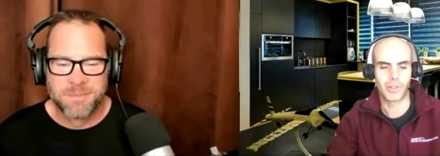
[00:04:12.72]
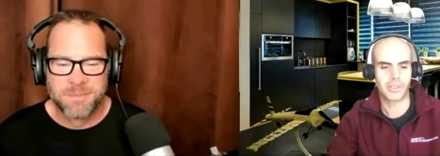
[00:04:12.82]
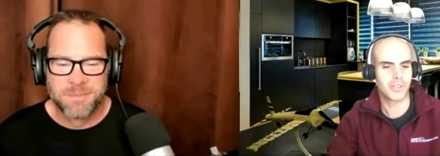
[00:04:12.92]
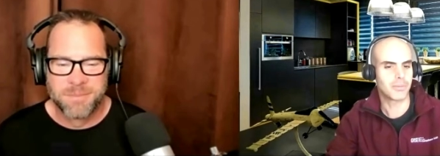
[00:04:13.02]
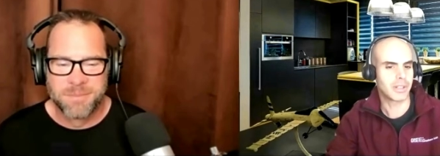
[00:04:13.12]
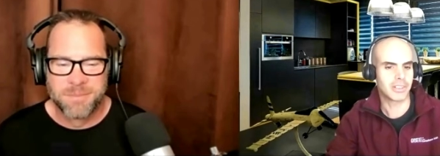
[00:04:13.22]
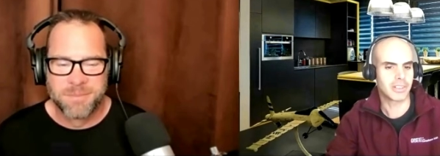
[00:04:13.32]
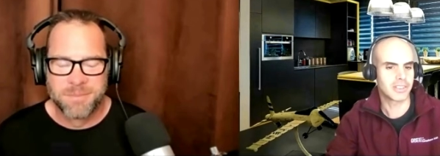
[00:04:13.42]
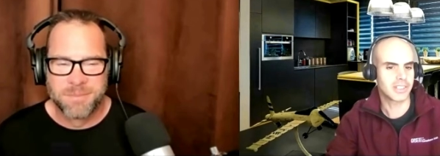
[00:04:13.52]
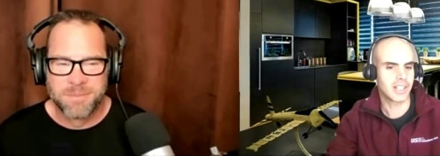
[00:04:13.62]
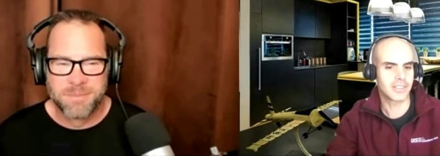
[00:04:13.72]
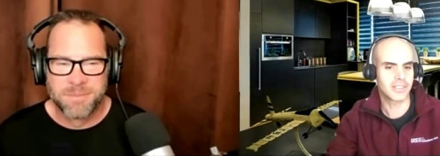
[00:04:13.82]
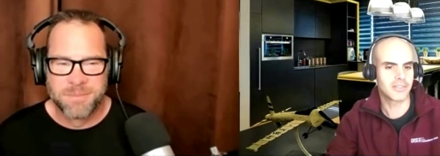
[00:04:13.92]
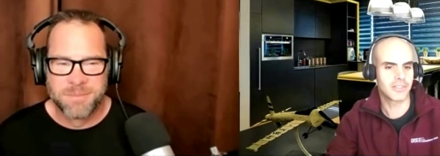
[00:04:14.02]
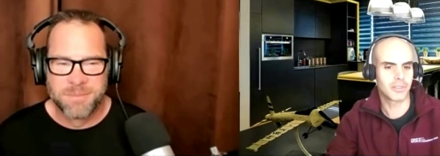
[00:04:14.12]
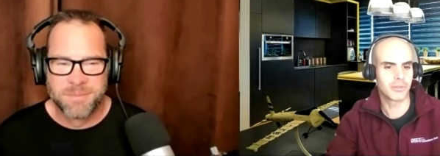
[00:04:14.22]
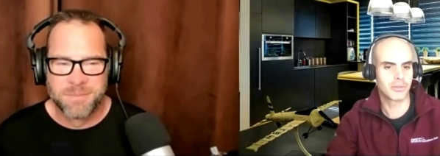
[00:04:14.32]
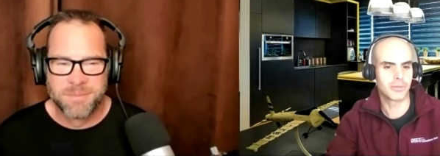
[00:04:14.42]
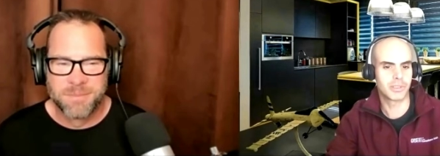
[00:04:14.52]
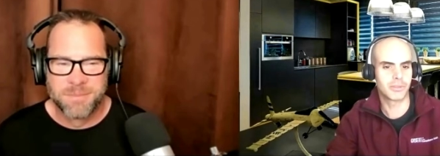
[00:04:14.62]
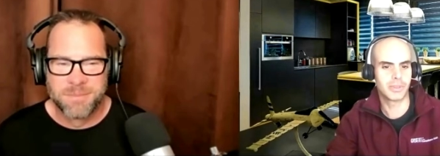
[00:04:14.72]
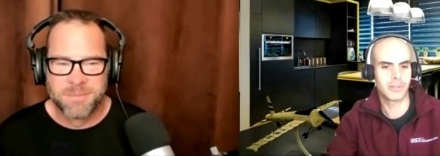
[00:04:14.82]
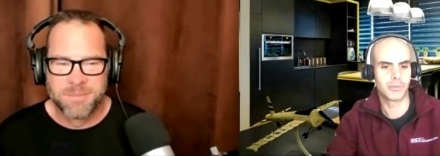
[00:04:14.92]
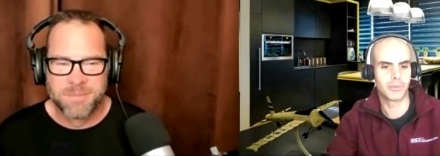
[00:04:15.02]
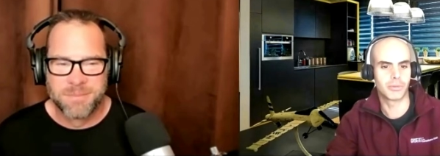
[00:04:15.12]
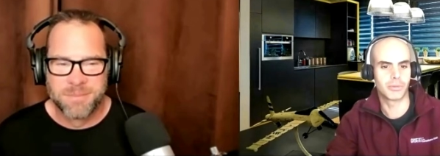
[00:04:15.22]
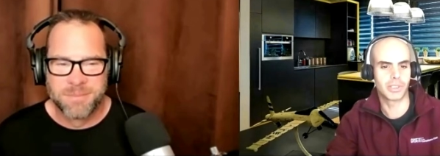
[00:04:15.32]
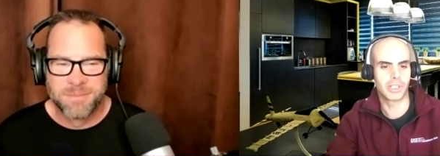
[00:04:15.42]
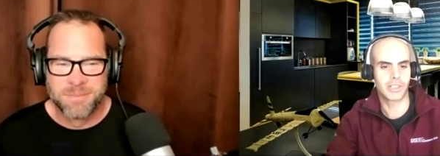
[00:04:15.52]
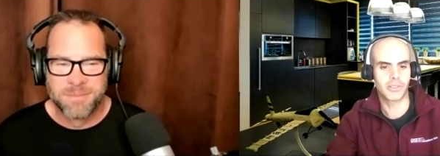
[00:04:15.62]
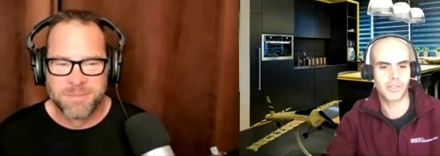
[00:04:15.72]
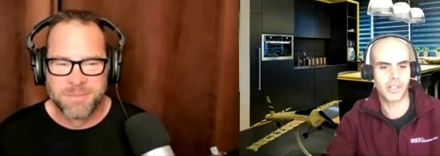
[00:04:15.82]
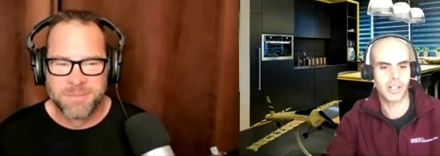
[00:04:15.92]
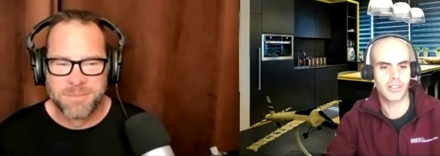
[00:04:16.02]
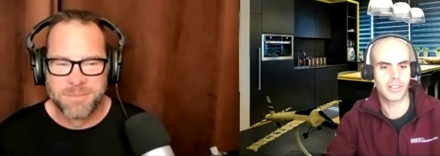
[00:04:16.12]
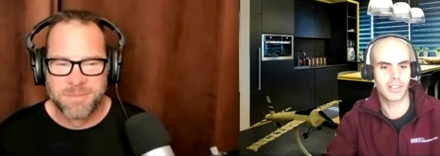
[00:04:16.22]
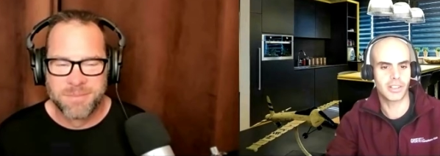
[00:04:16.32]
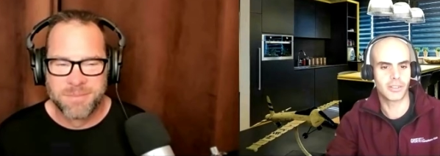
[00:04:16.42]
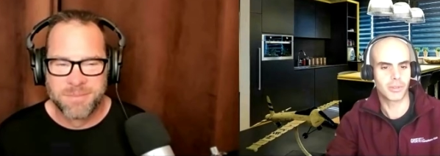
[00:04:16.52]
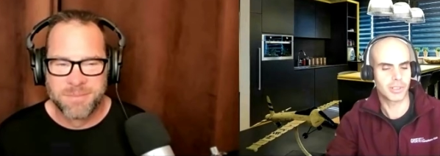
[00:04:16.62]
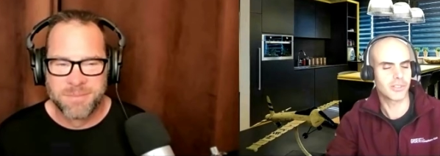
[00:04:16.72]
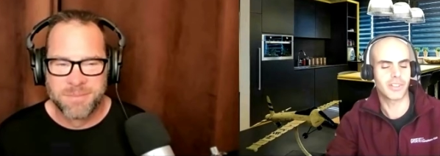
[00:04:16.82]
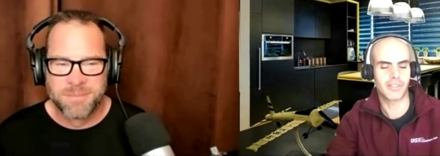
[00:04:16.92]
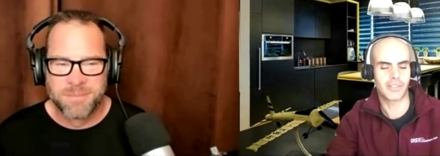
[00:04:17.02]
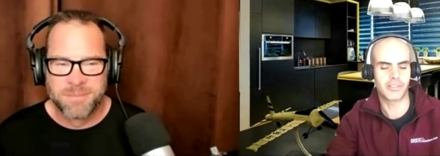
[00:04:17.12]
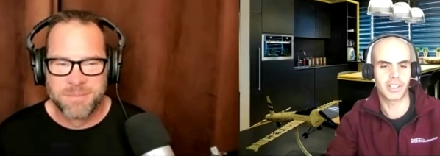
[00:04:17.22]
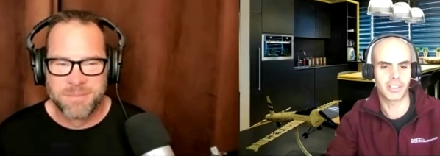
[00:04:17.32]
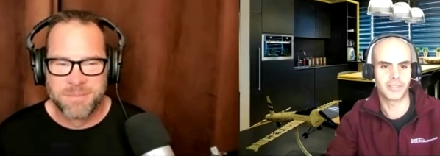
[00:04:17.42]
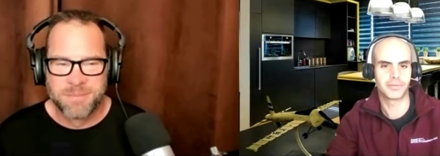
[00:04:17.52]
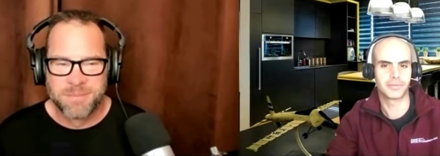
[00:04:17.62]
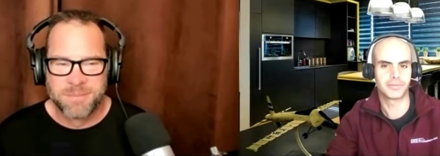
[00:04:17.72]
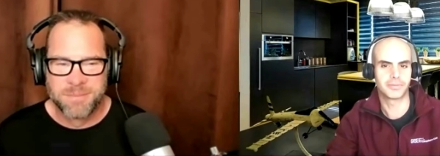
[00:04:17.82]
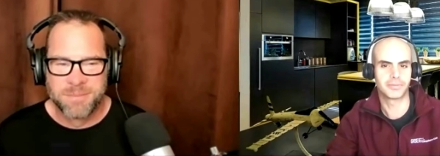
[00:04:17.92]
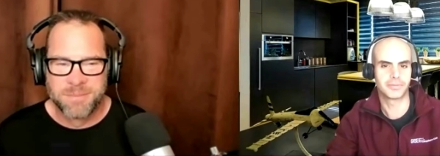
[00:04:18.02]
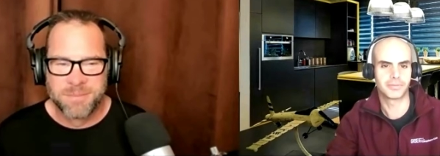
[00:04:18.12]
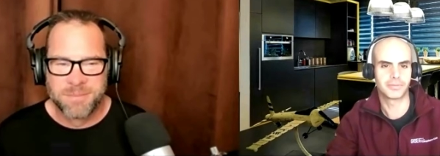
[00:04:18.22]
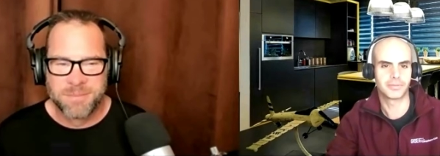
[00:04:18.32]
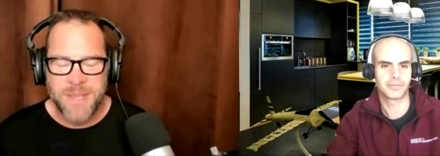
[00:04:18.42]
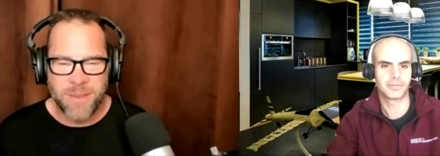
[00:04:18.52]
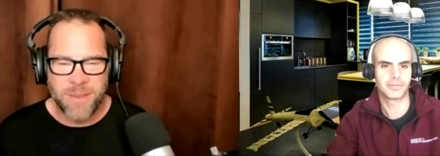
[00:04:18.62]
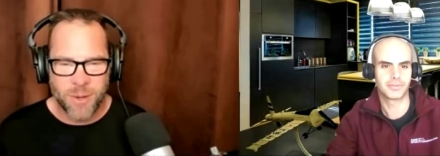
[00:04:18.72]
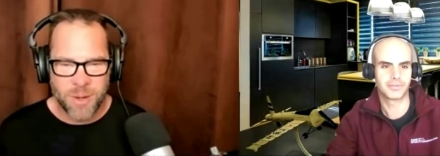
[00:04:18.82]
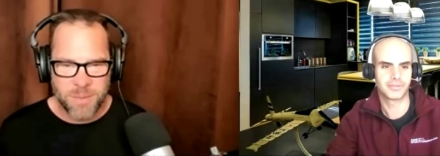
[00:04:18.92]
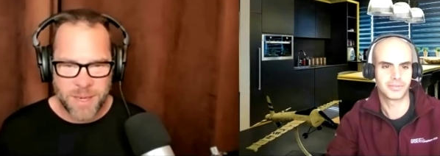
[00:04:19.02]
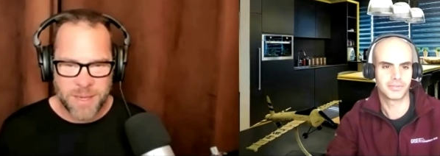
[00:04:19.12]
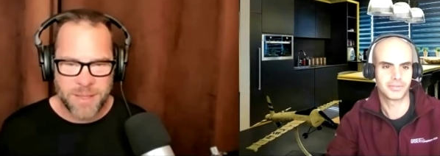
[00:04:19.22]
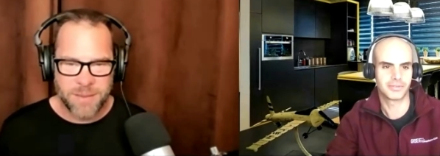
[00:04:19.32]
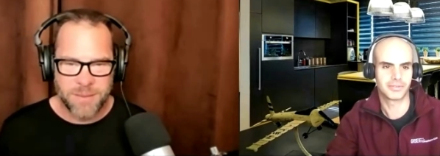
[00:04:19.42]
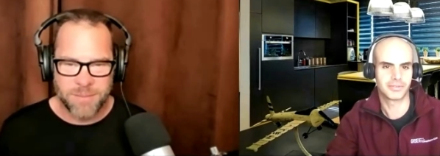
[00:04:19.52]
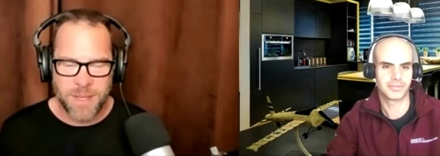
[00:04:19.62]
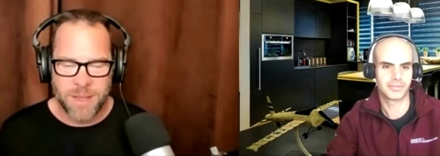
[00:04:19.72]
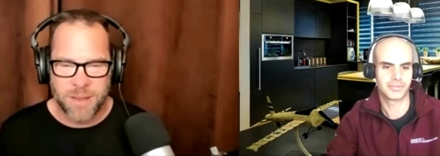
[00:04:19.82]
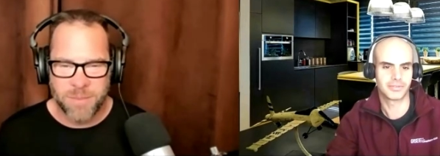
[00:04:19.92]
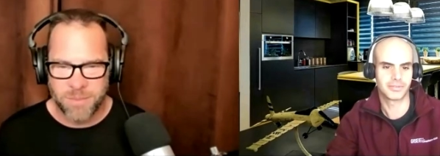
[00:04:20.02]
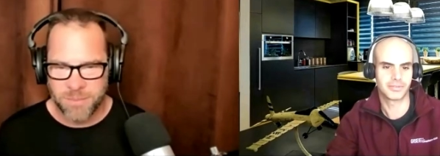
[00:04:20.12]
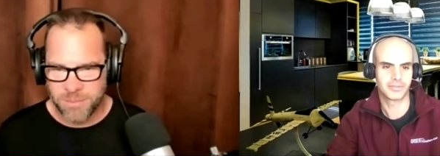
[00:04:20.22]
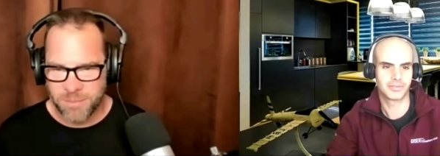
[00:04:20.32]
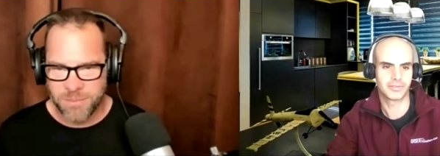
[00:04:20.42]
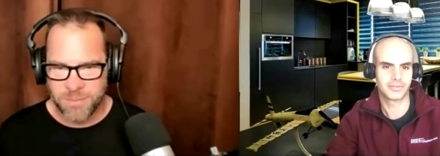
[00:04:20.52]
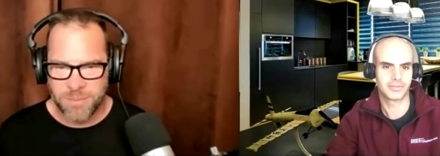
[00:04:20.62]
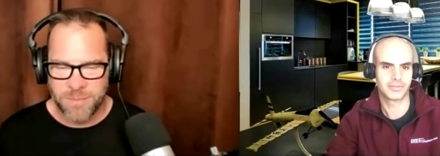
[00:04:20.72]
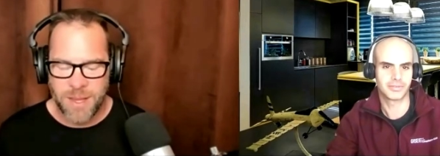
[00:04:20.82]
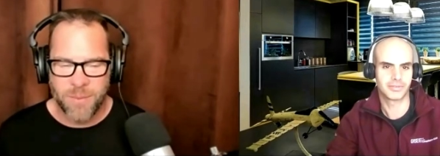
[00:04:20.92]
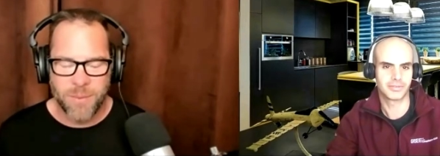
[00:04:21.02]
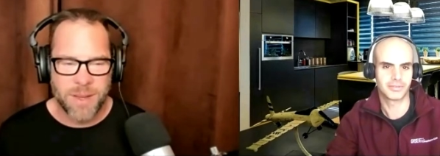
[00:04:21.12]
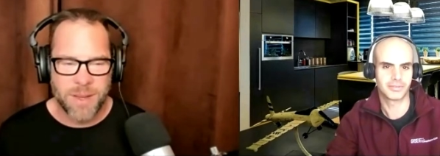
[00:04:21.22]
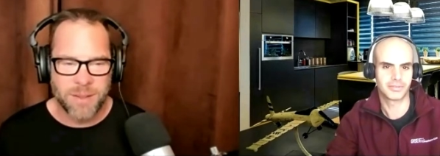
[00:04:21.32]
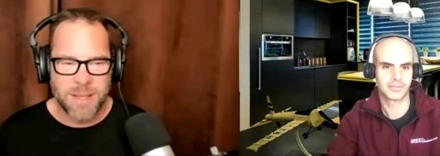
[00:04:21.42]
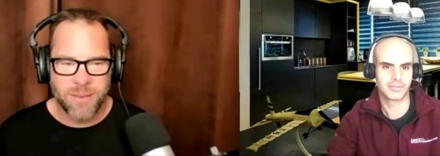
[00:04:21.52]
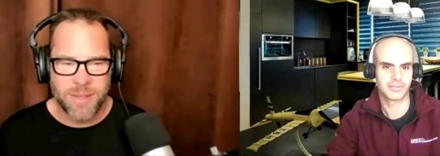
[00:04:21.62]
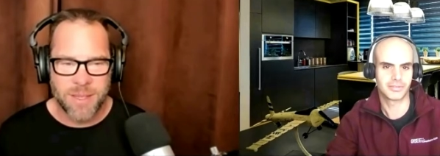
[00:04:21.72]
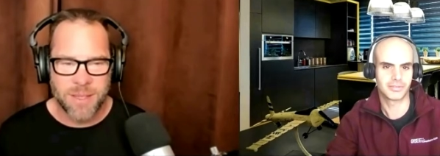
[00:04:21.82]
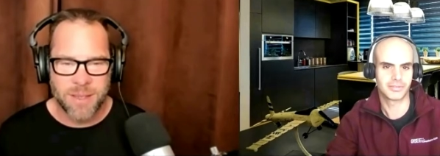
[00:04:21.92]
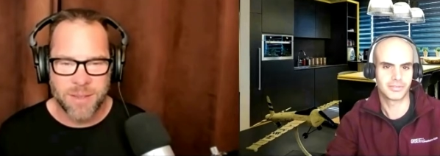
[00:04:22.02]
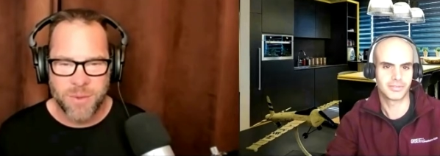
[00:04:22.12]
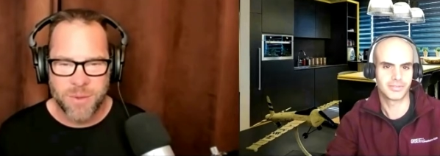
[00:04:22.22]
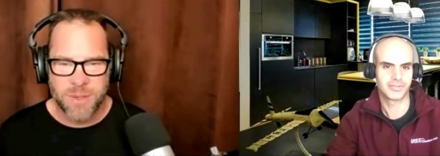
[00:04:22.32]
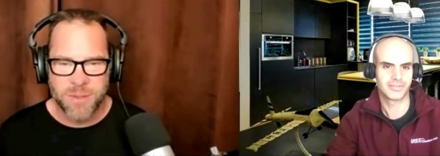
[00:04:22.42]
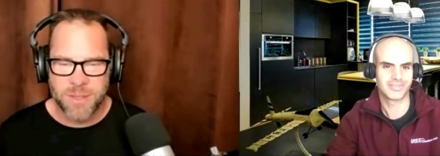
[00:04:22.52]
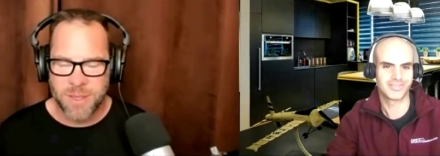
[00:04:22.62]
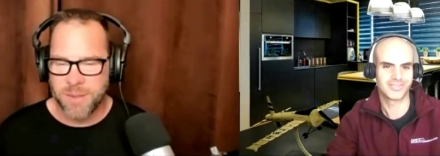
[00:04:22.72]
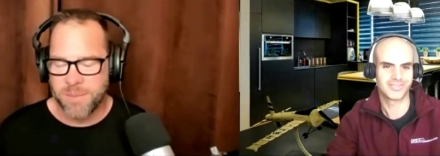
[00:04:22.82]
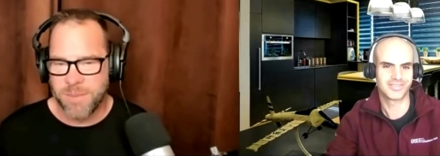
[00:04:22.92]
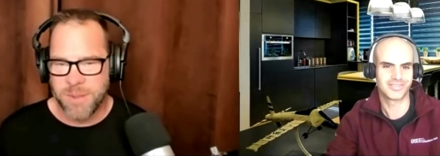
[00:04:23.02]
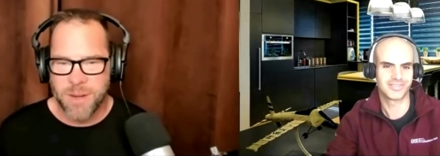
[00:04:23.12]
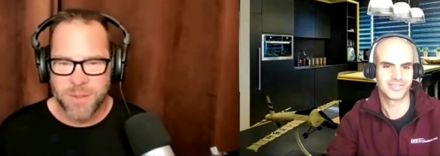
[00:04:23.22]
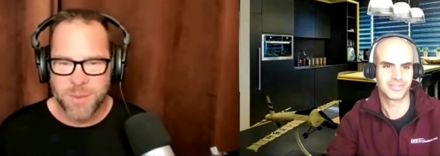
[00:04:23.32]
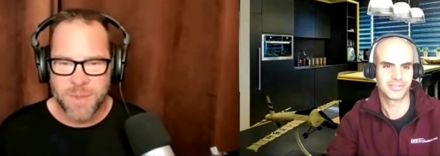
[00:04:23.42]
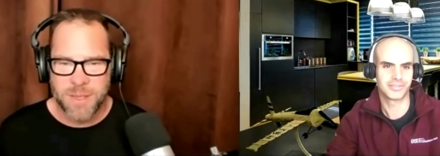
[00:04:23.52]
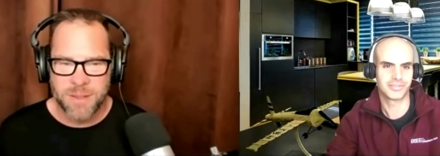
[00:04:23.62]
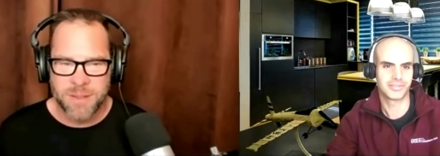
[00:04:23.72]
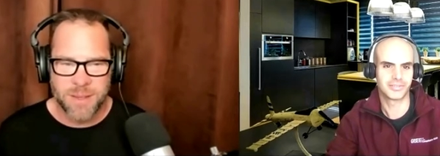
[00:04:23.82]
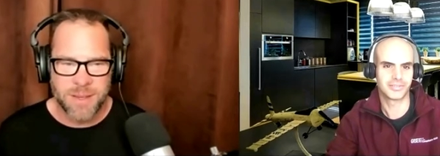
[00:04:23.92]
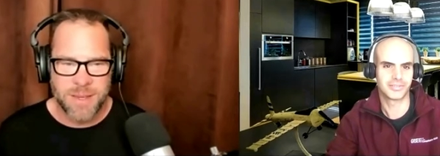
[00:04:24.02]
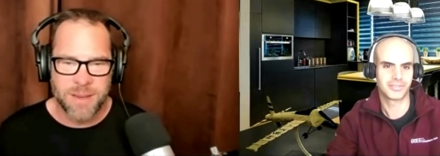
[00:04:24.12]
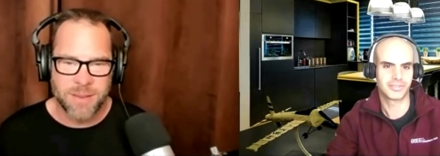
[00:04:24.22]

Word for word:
Speaker 1: What's your marital status, if you would be willing to share, and what's your favorite drink?
Speaker 2: Yeah, so I'm married, uh, have uh, kids here. Of course, their youngest one is uh, in,